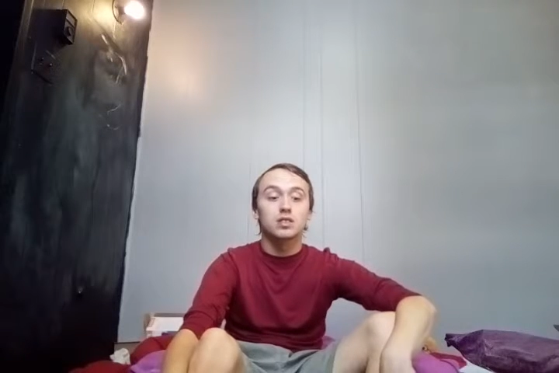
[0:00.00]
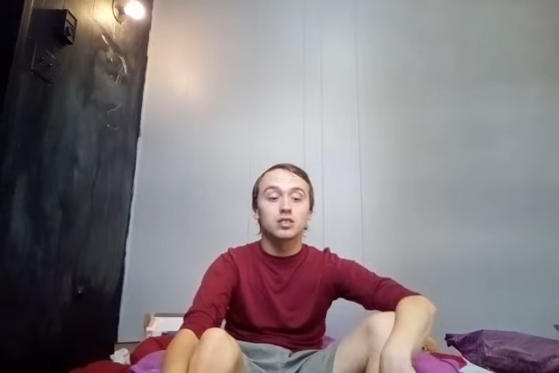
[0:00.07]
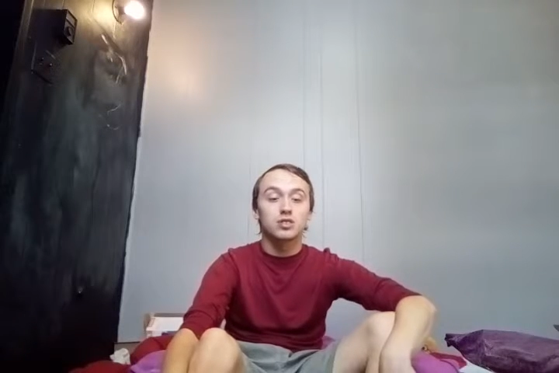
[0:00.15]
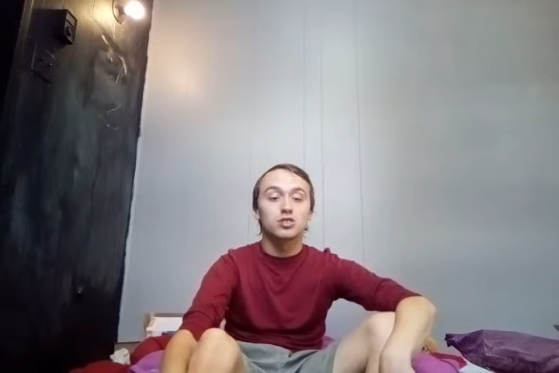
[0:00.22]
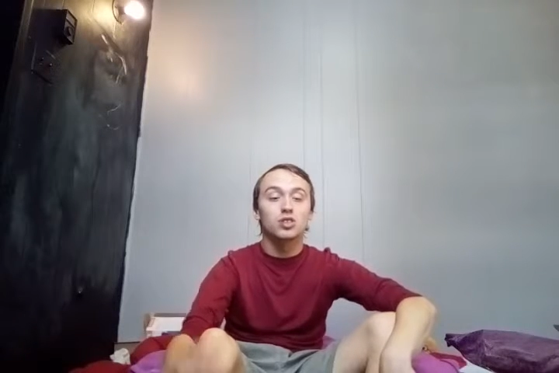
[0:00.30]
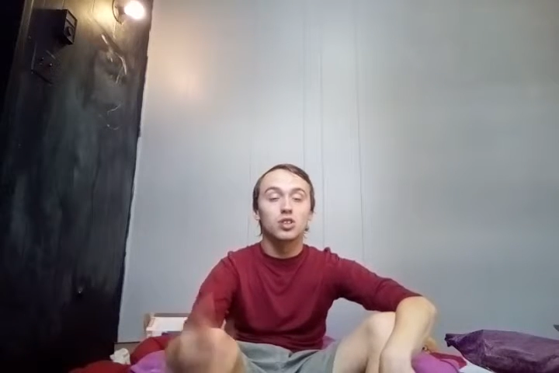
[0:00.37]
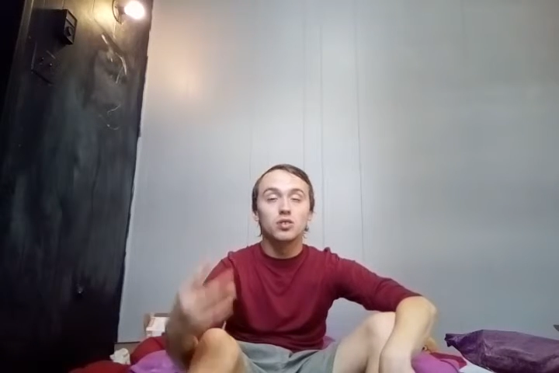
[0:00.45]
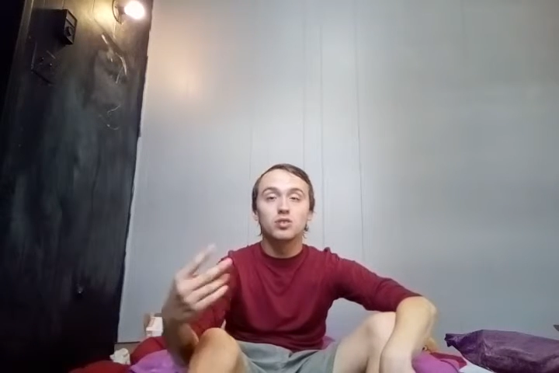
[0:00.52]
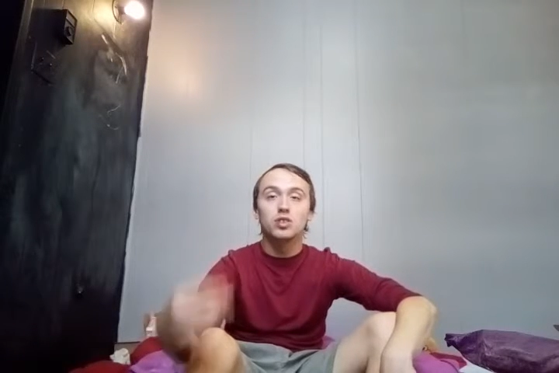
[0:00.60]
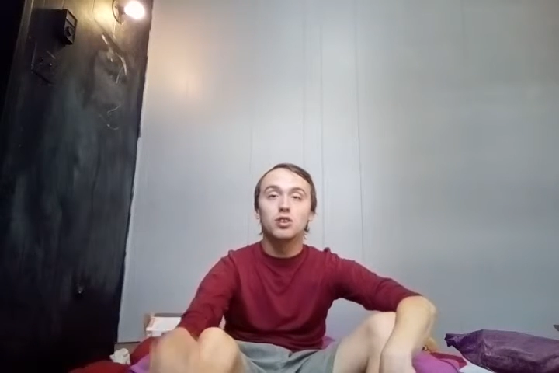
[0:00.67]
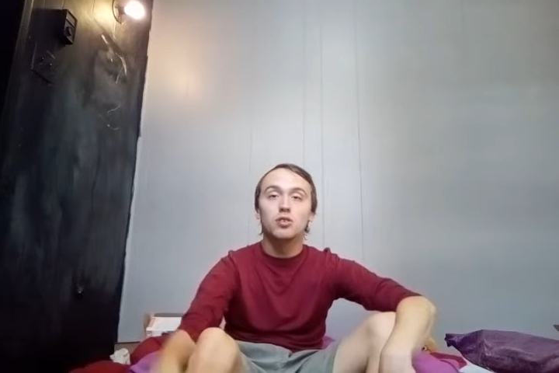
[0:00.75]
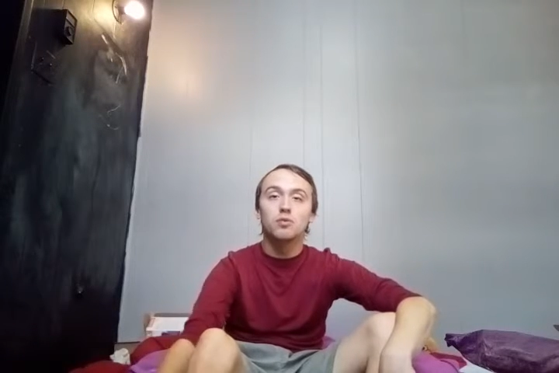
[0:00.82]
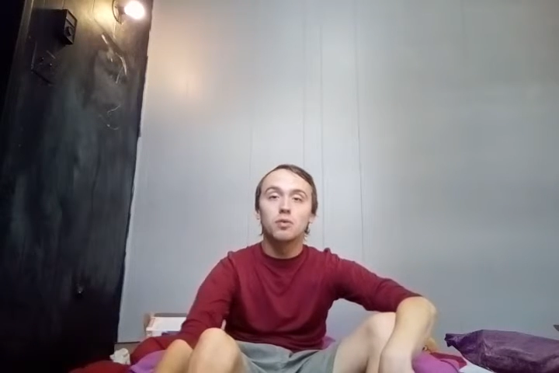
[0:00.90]
the 2
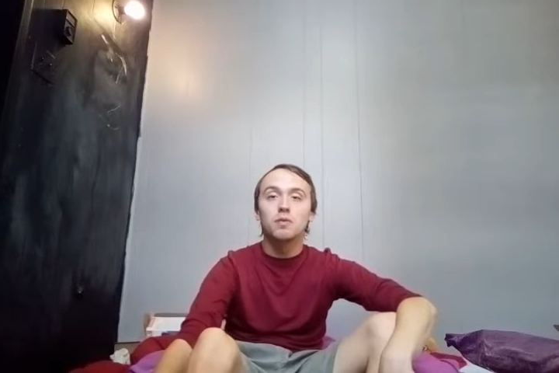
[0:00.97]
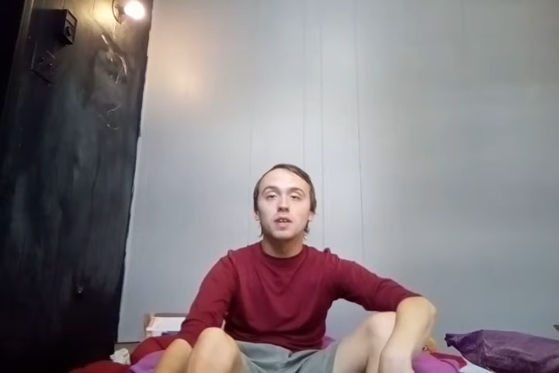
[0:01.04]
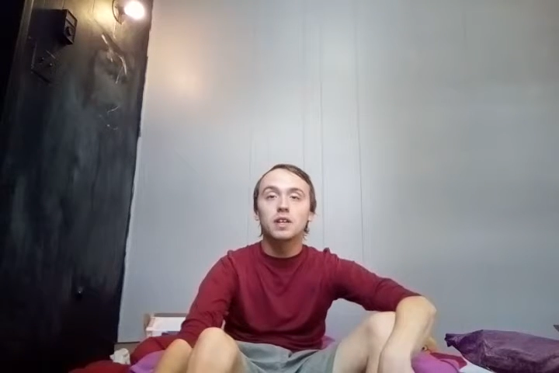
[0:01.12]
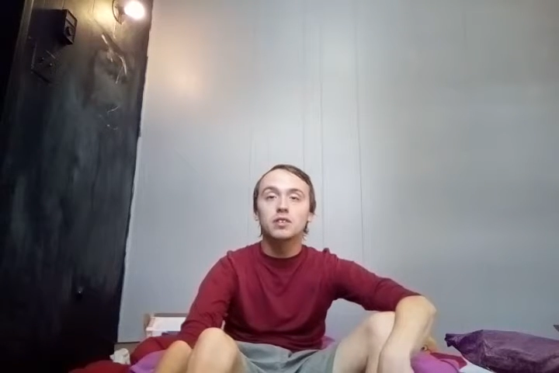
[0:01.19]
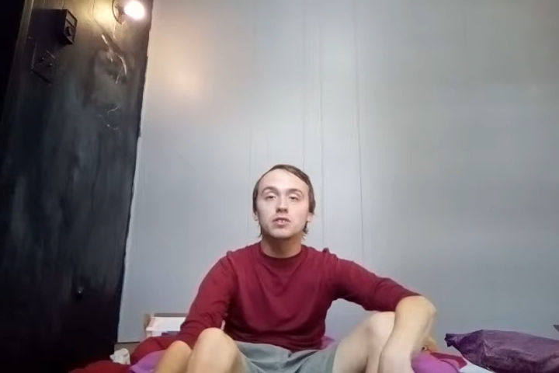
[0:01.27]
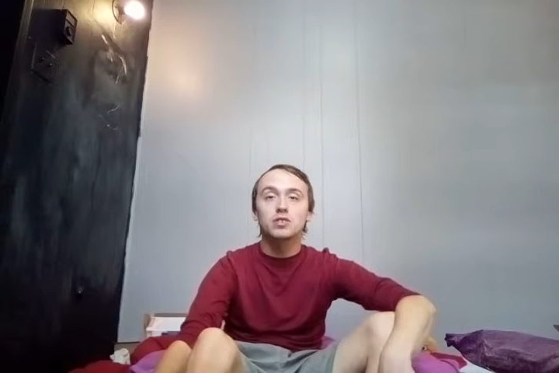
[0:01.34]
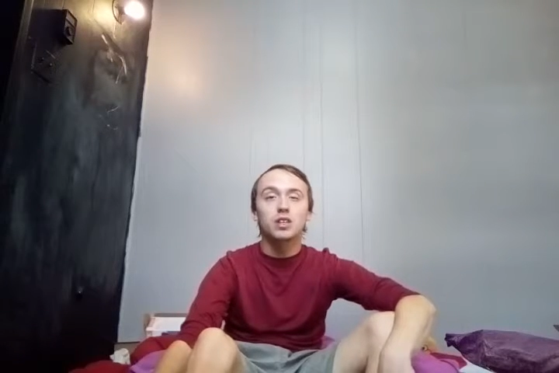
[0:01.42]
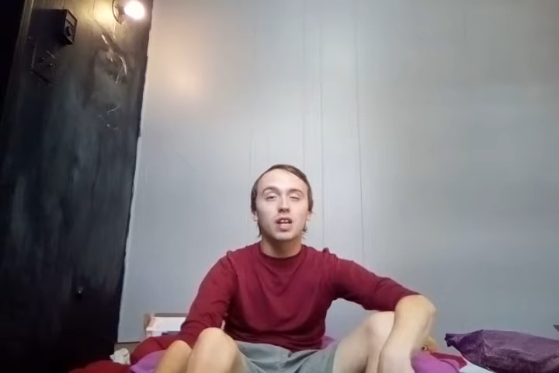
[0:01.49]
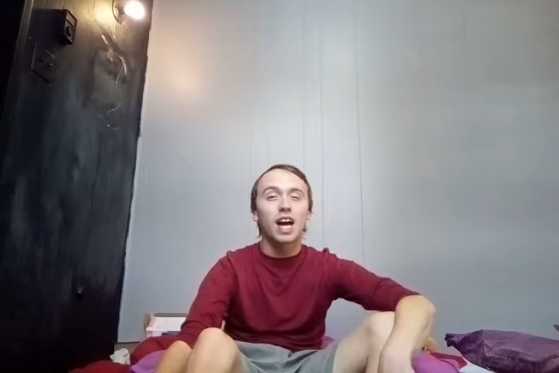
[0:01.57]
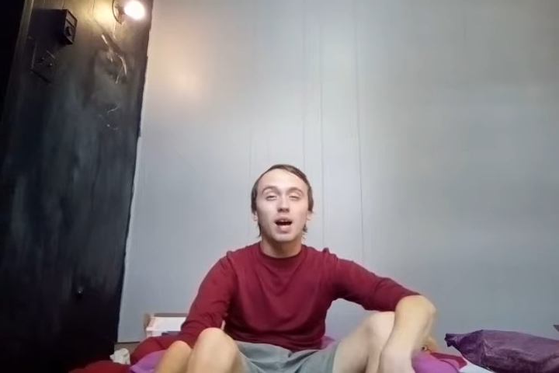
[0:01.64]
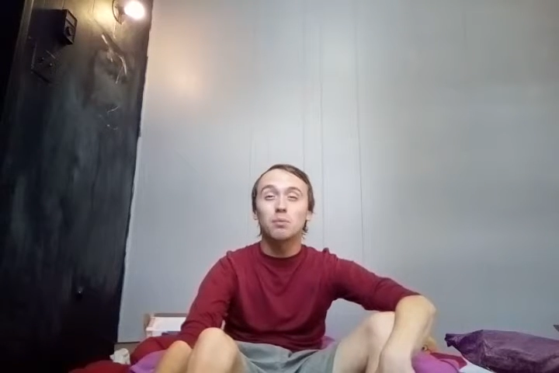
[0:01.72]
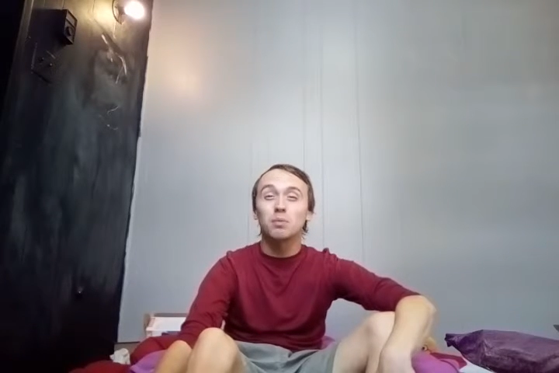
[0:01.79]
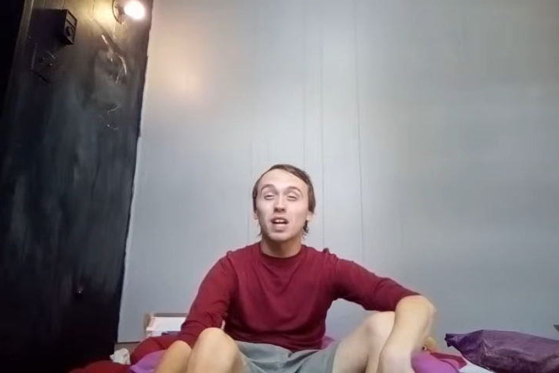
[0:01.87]
new reviews.
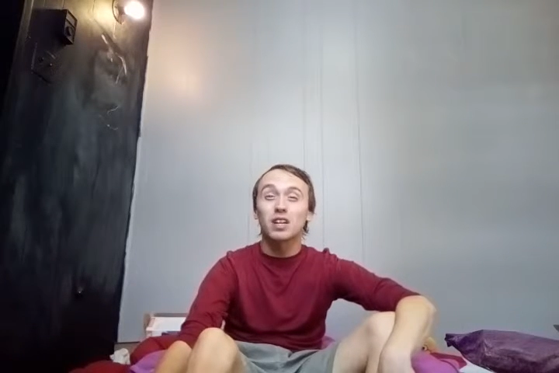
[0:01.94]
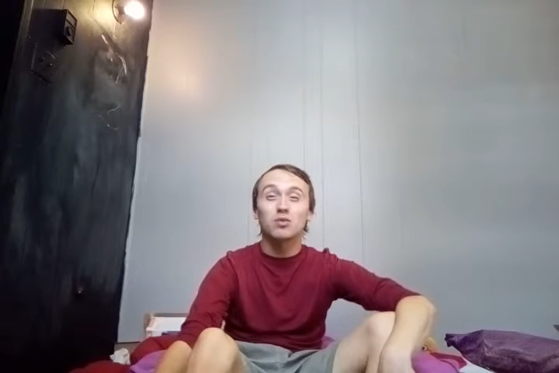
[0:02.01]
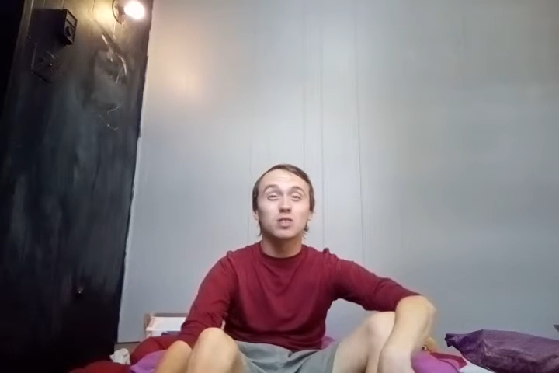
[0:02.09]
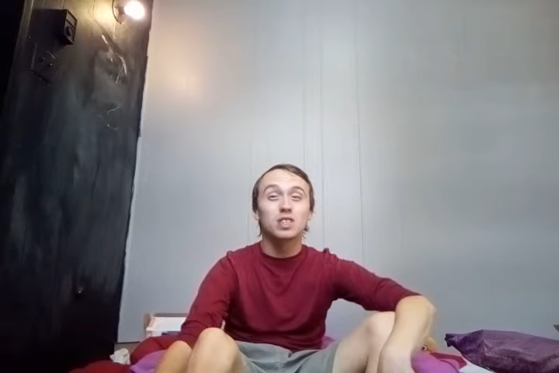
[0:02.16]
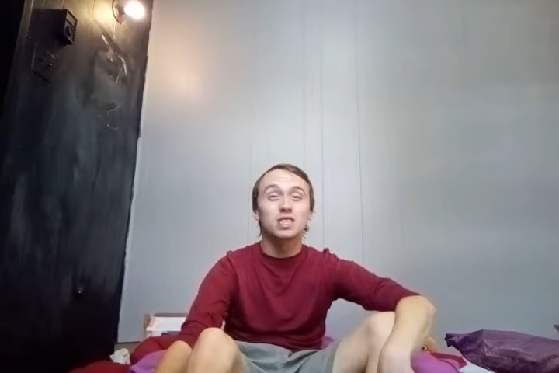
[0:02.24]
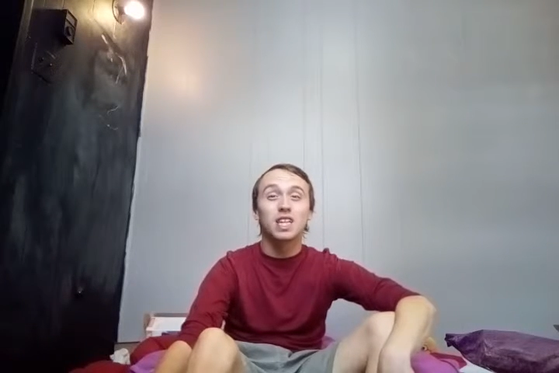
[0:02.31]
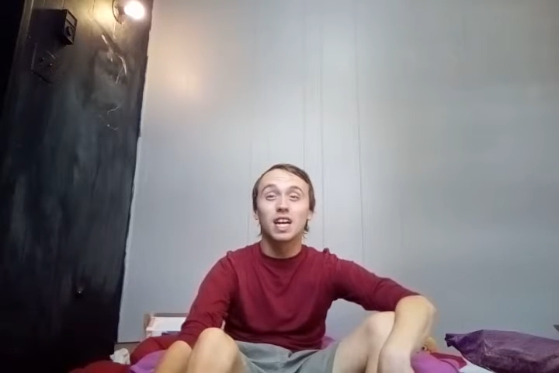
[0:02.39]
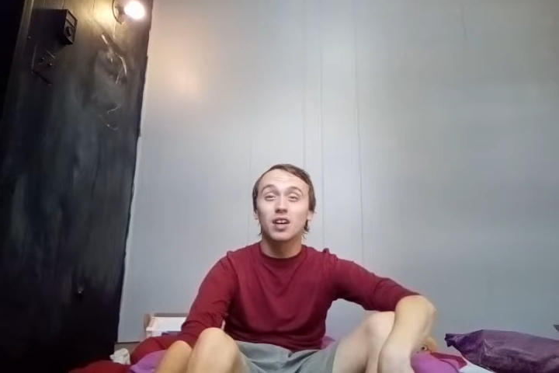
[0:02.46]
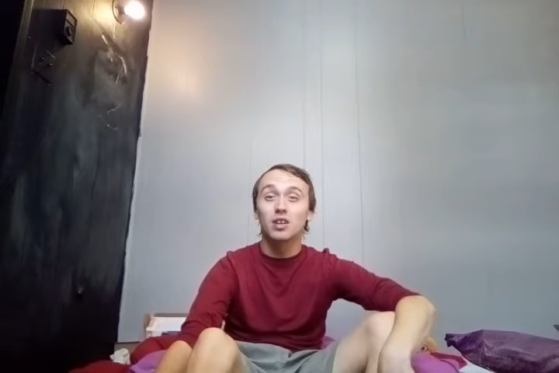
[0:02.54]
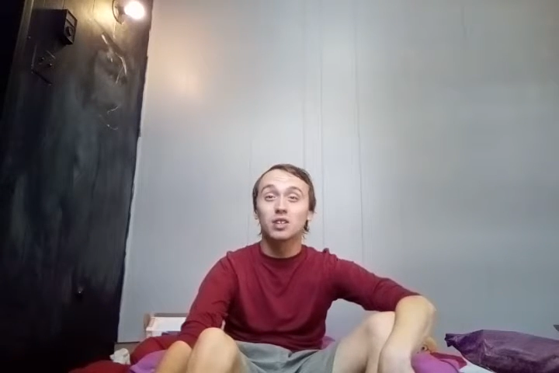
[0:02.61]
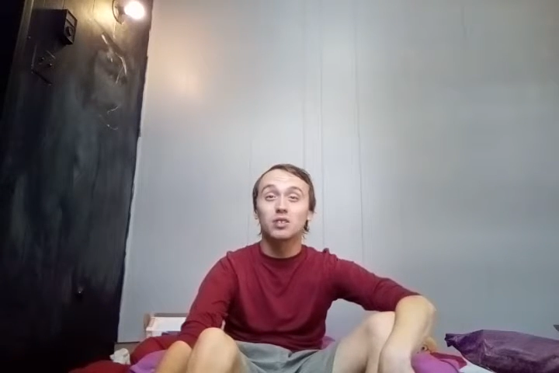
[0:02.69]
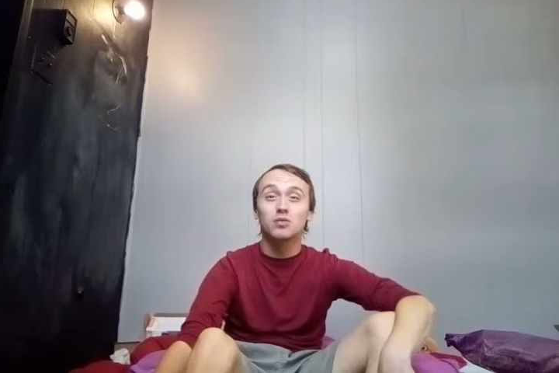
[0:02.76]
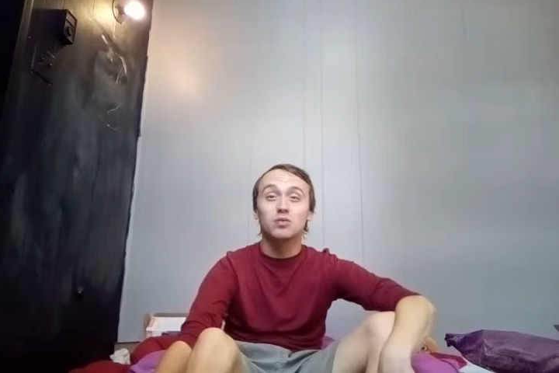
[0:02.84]
I'm not going to
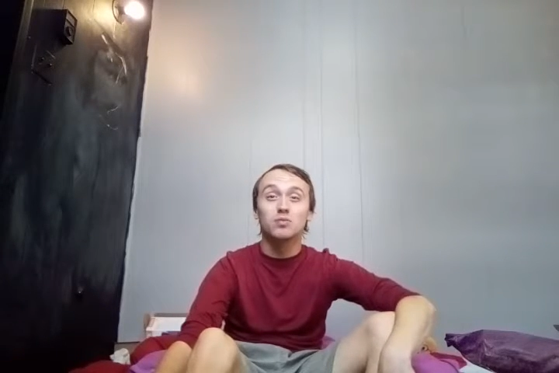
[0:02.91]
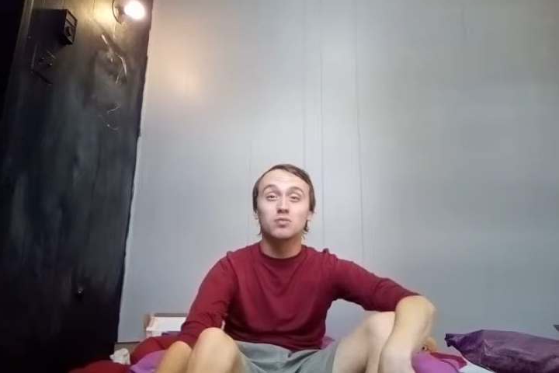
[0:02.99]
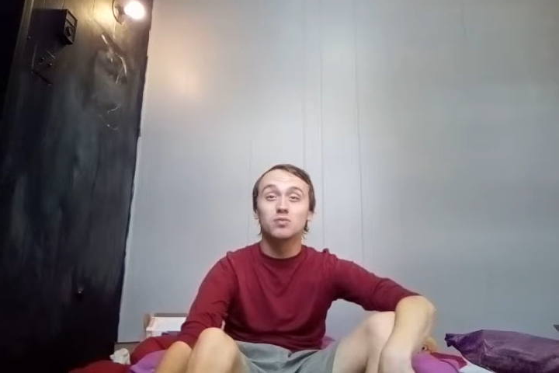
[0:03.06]
tell you.